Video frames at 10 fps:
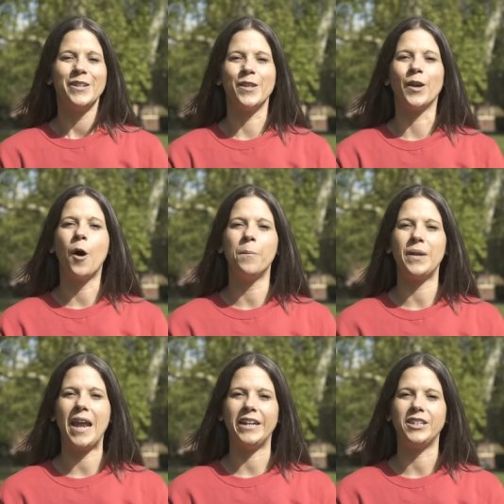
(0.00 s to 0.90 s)
So the
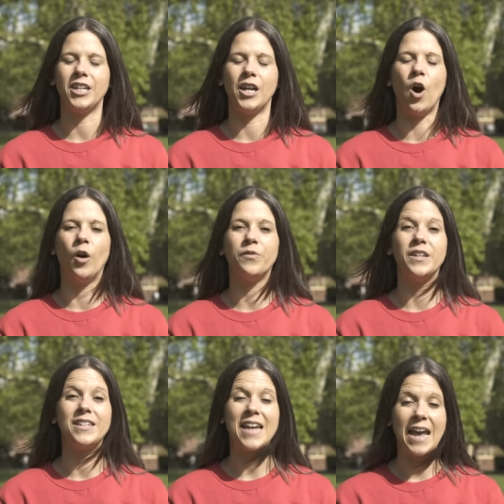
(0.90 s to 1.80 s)
combination of
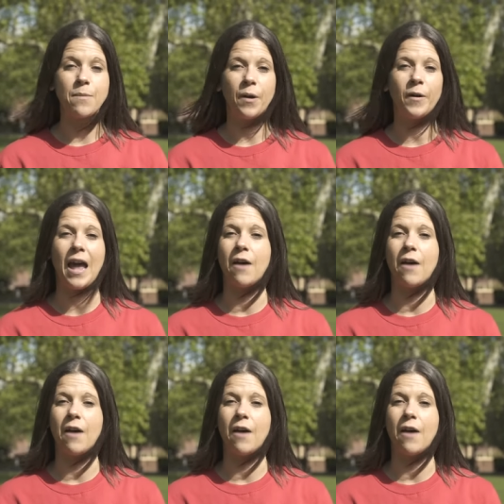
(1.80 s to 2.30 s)
the taper and